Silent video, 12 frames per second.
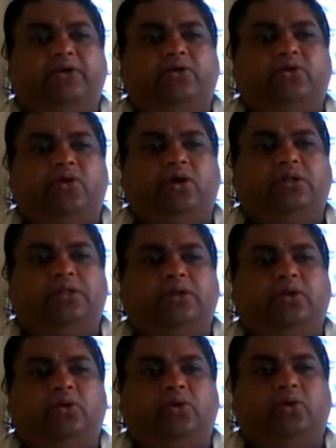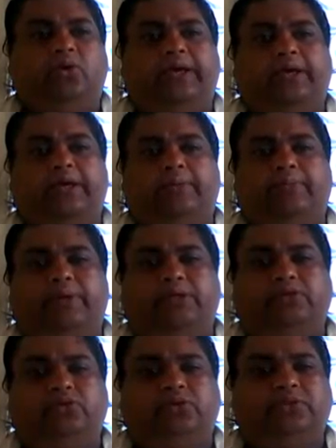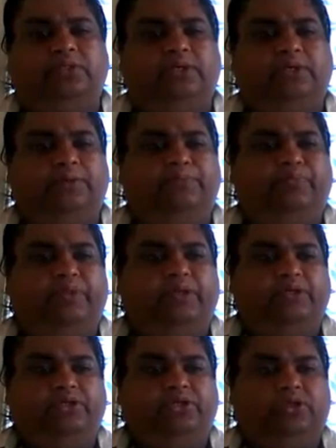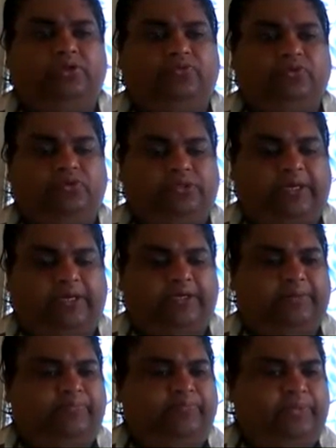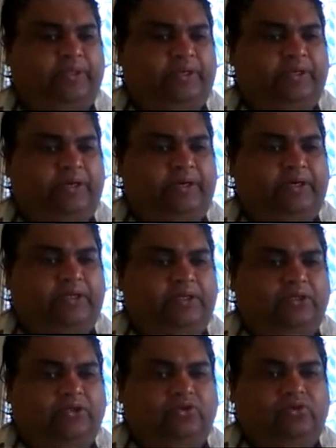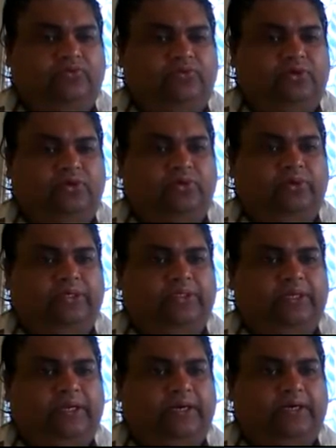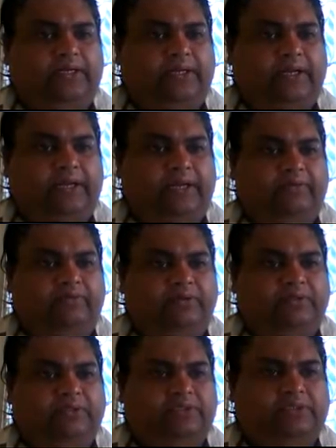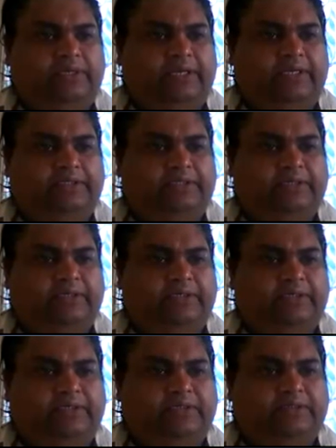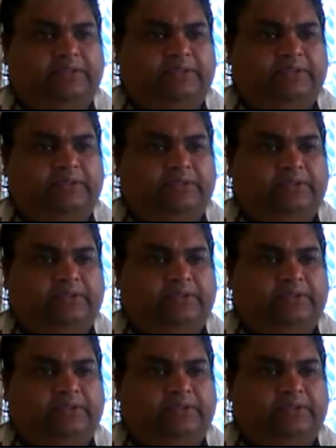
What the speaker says: to draw the load diagram based on the shear force diagram, right? So for doing that, I will just extend these